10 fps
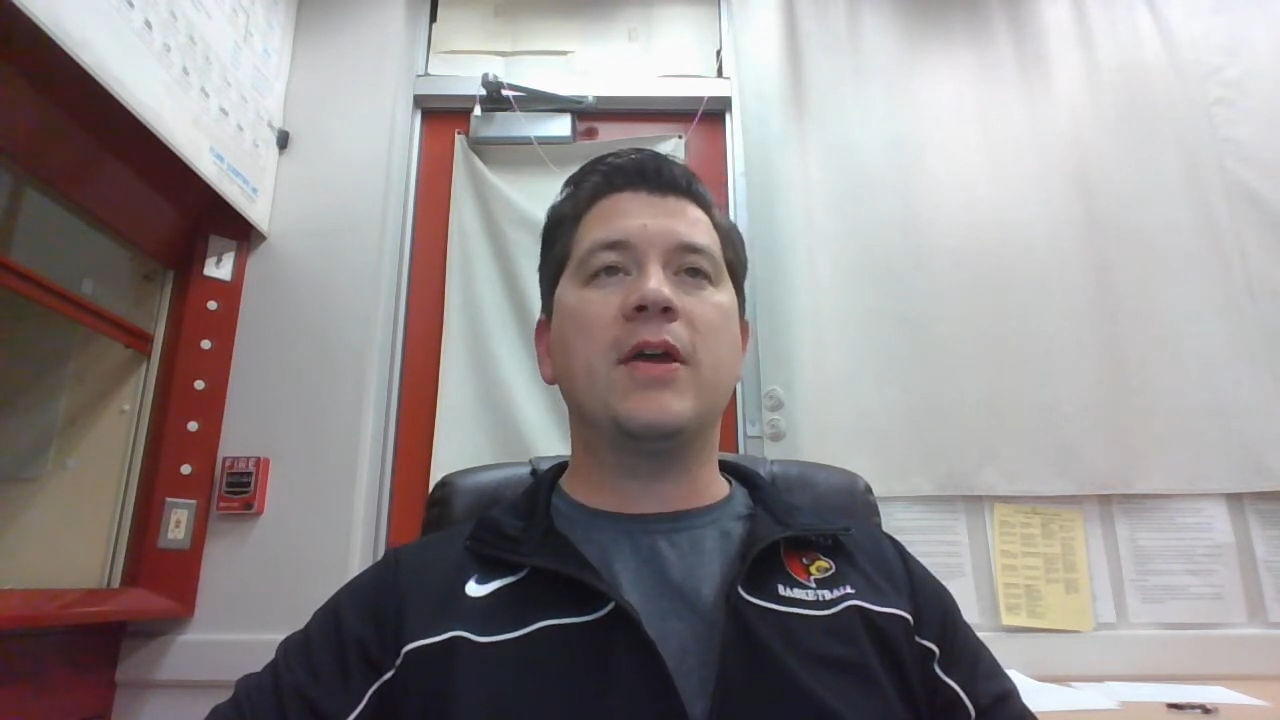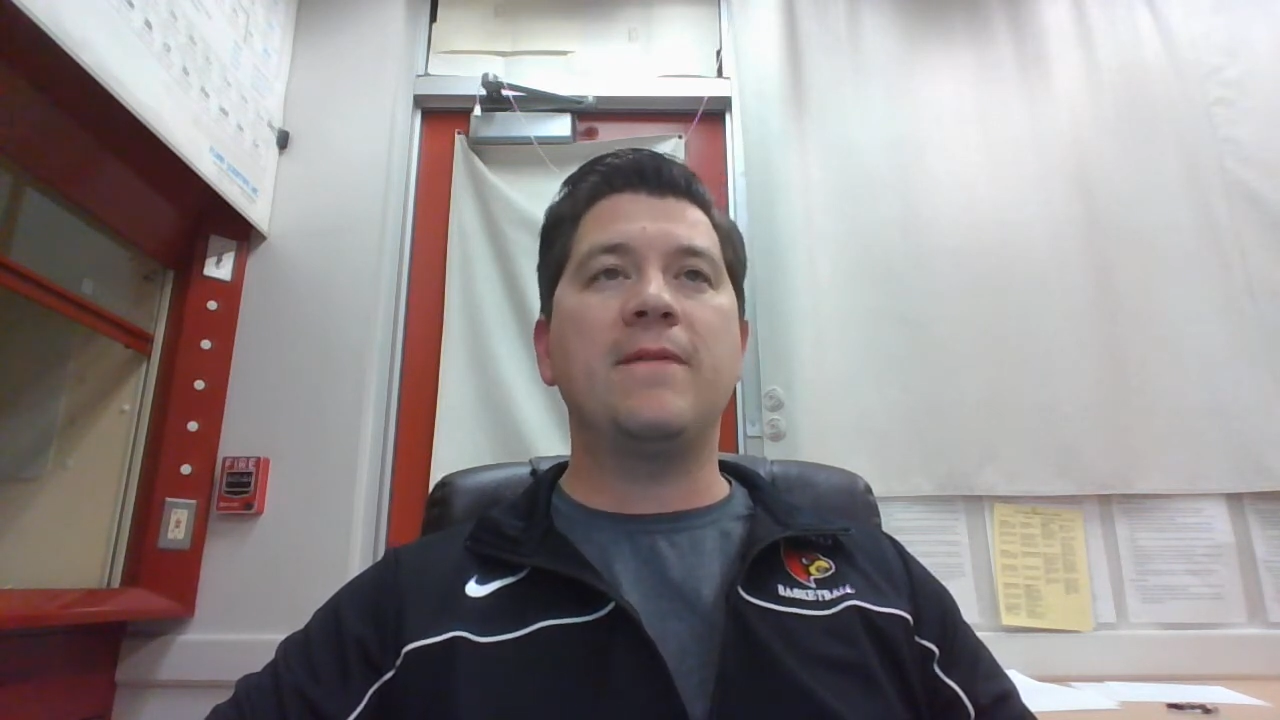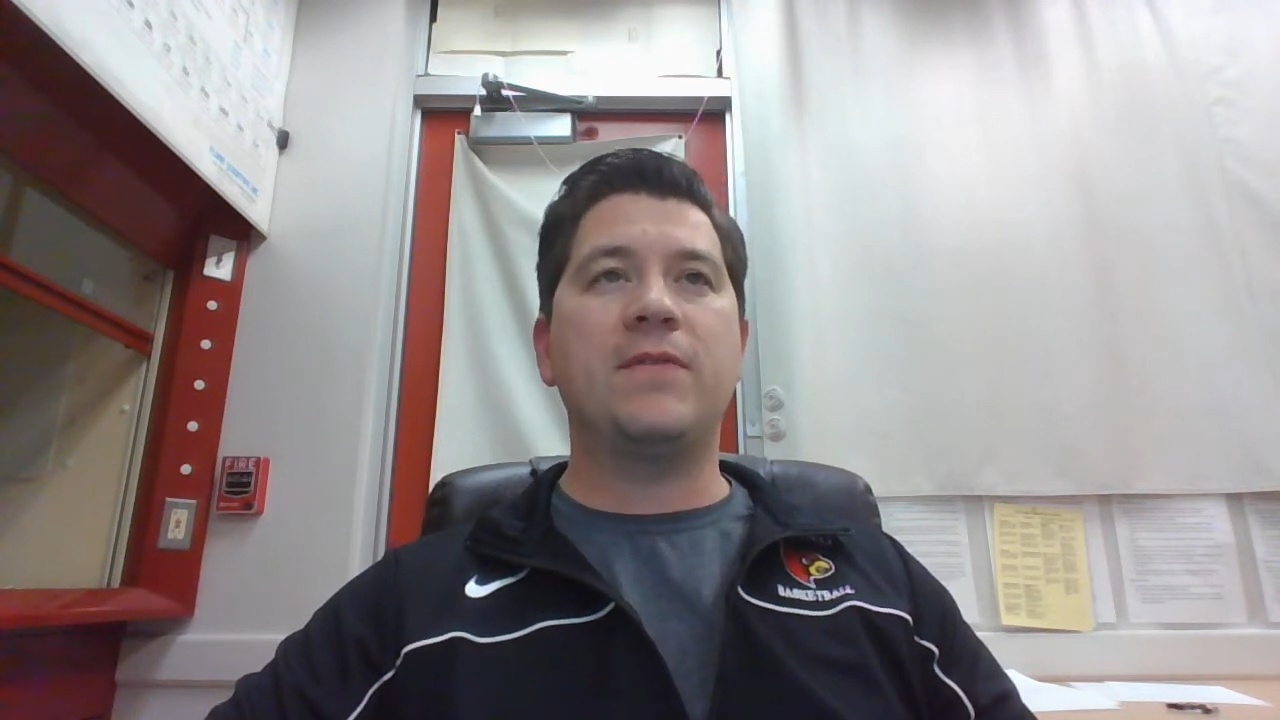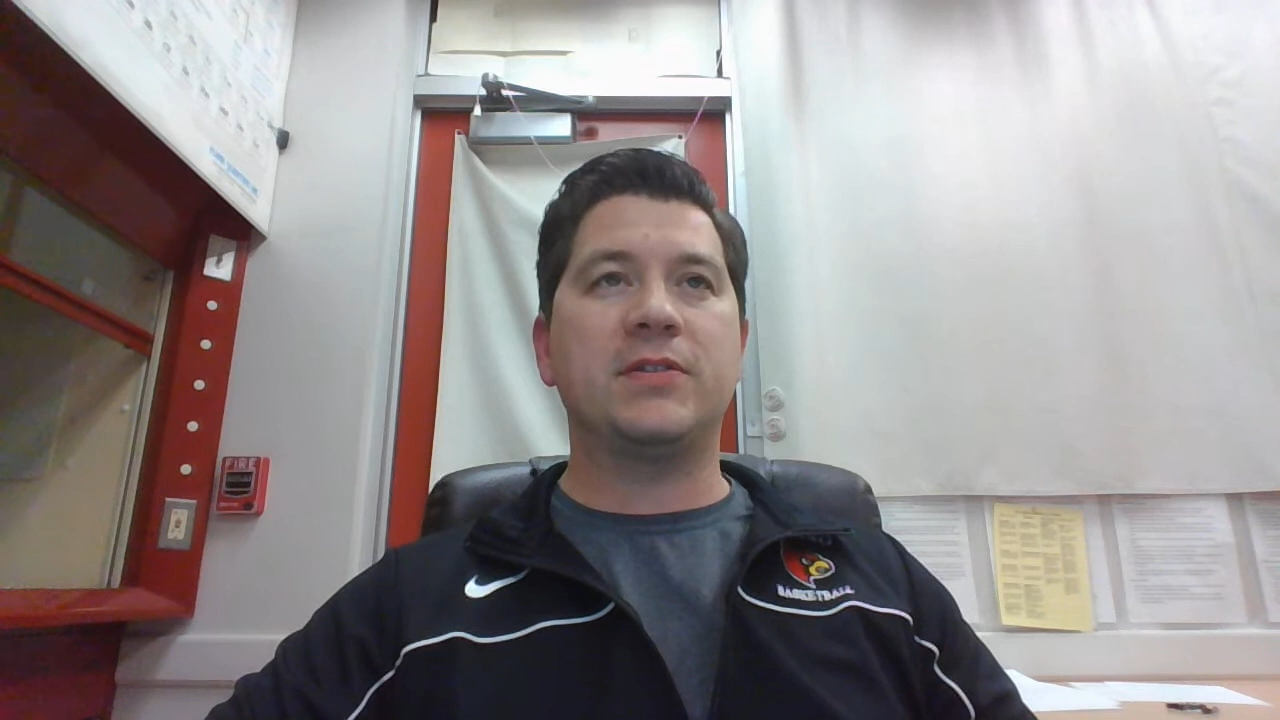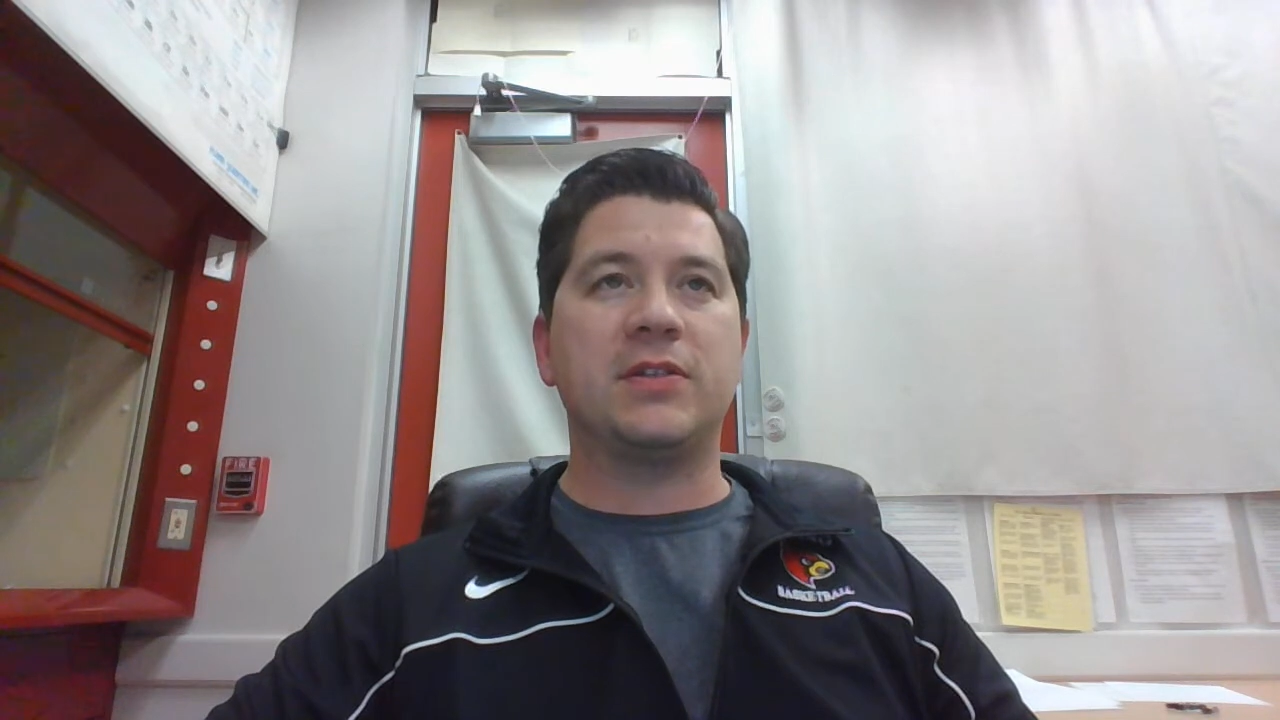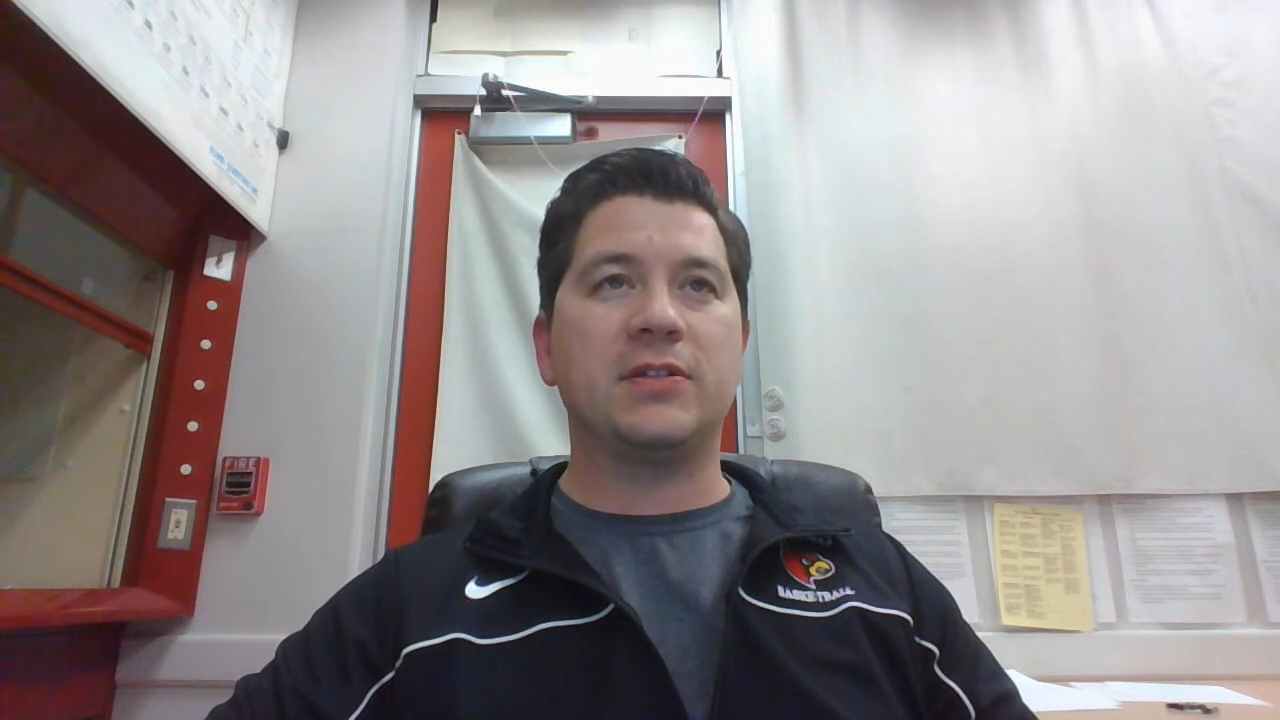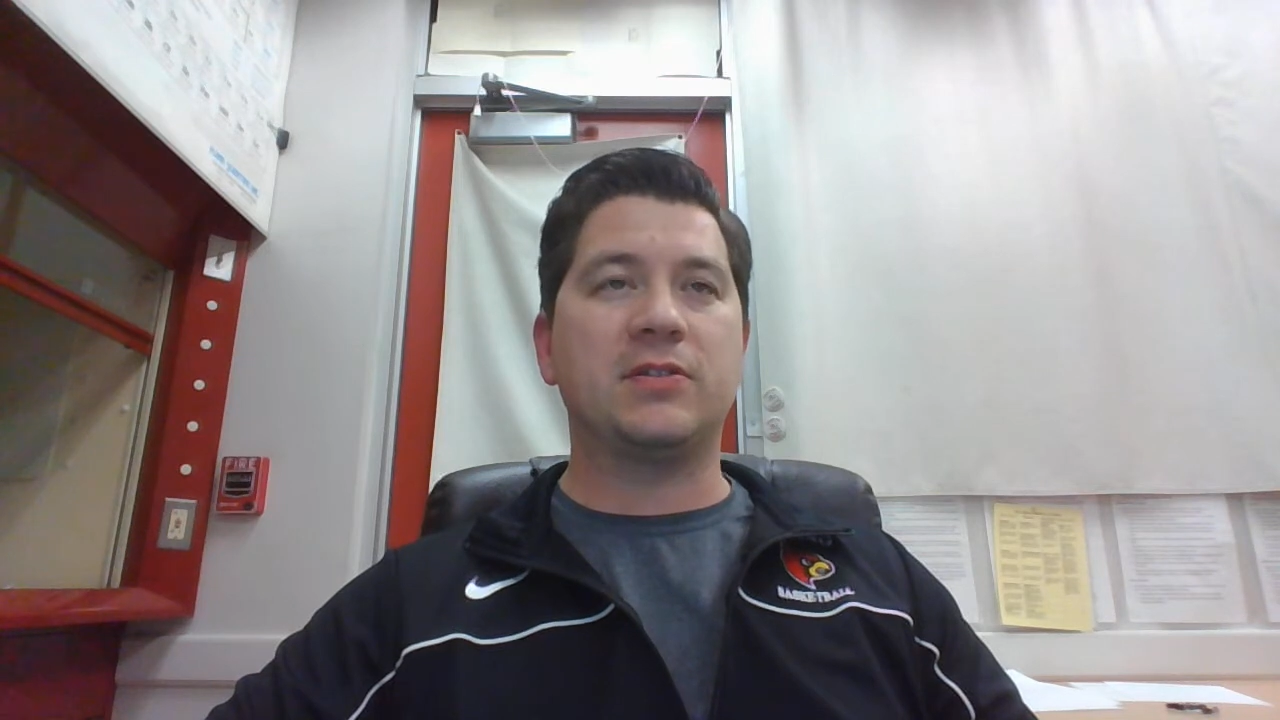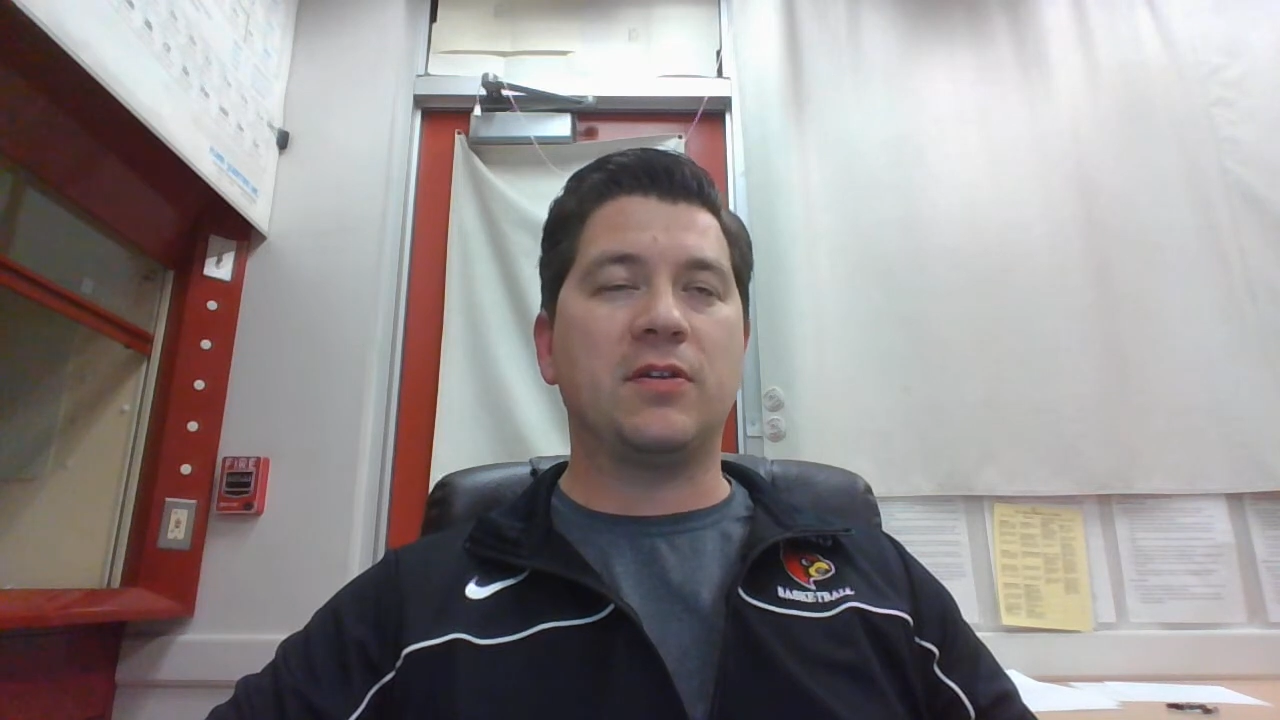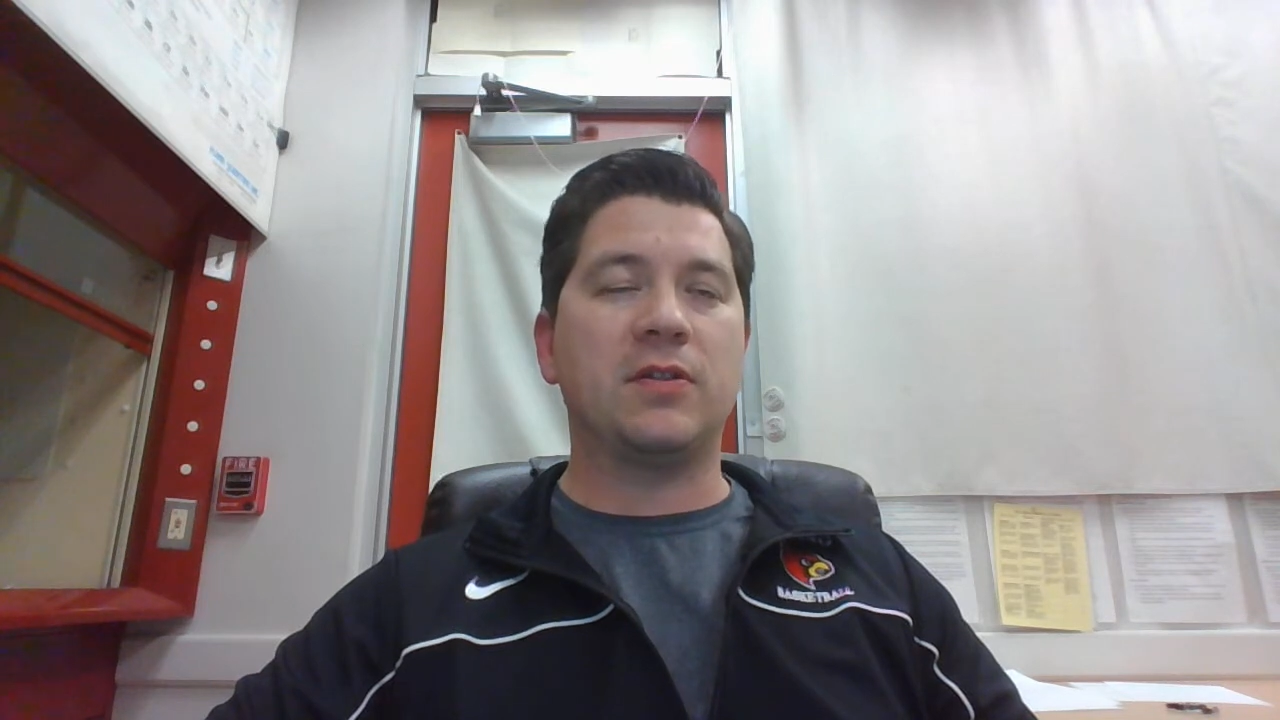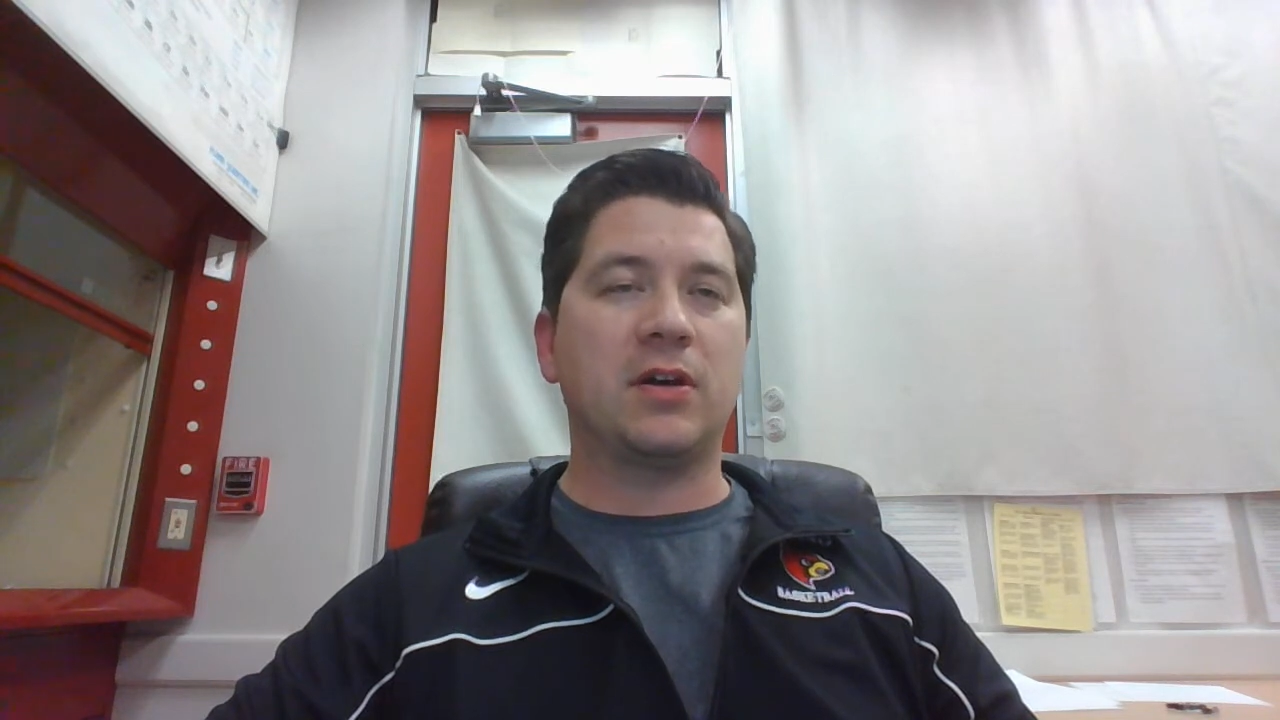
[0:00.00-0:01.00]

emphasis on the